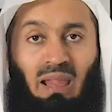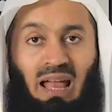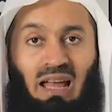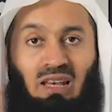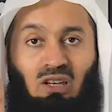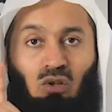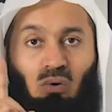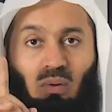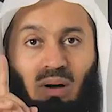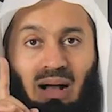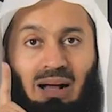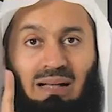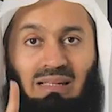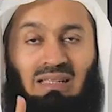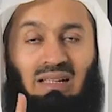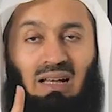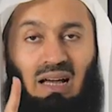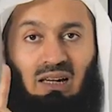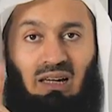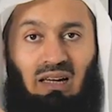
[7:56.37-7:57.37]
And you
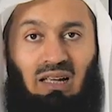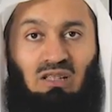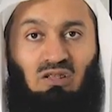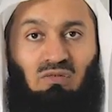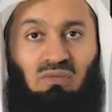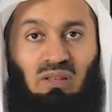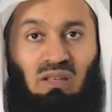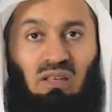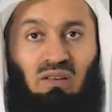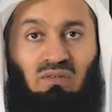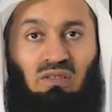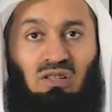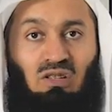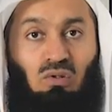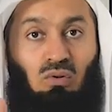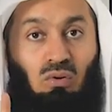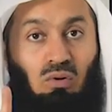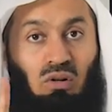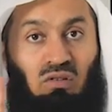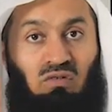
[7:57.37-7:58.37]
ask Allah's
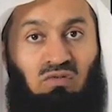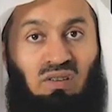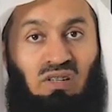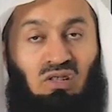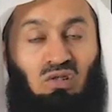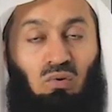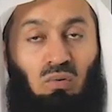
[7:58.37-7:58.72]
forgiveness, you confess